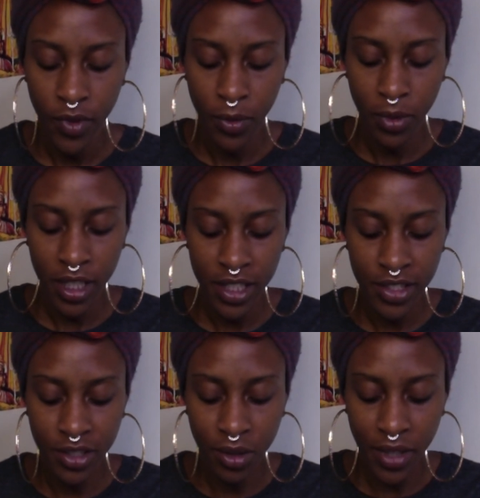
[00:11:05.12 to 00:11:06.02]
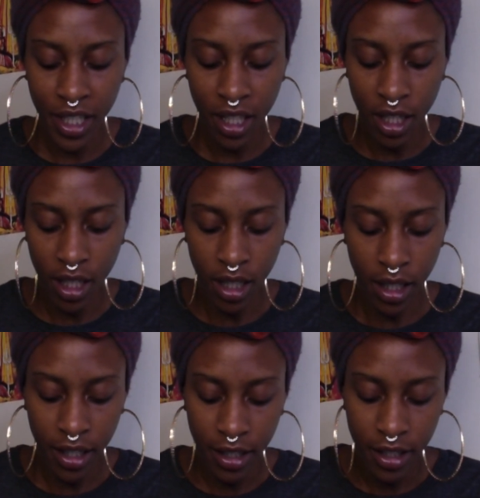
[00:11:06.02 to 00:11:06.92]
What is going
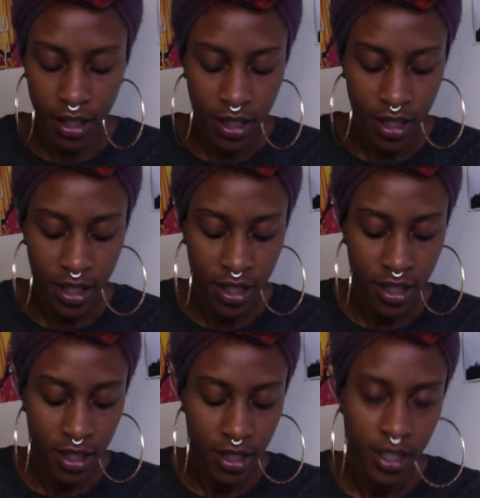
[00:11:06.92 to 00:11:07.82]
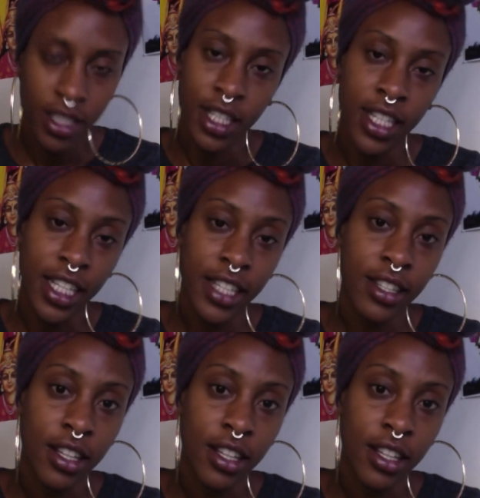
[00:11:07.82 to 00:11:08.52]
on in